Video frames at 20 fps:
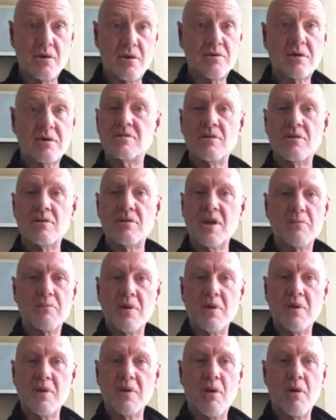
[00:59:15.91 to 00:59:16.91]
Don't
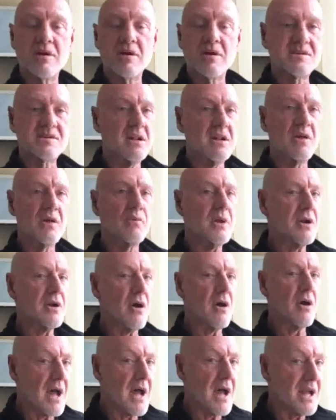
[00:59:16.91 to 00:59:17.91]
get me wrong. It's not like
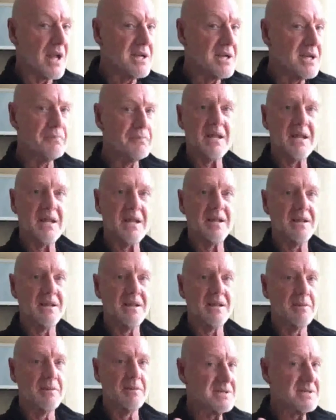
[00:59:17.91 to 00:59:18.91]
we're not underpinning the
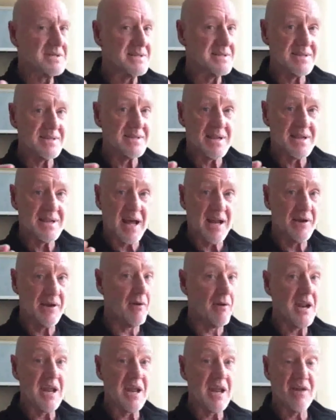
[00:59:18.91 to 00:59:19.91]
business and
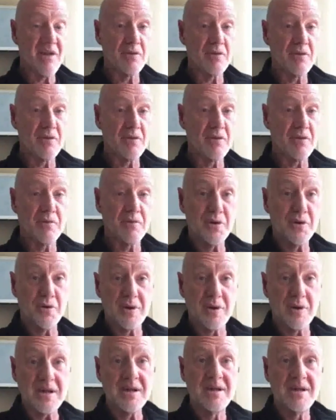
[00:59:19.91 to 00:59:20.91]
underwriting everything we're
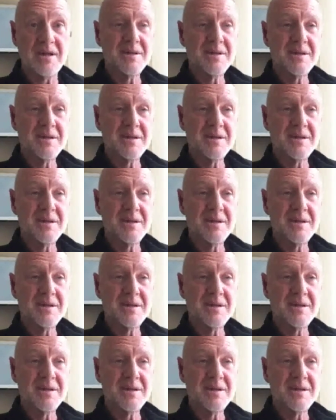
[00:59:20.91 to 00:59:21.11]
doing.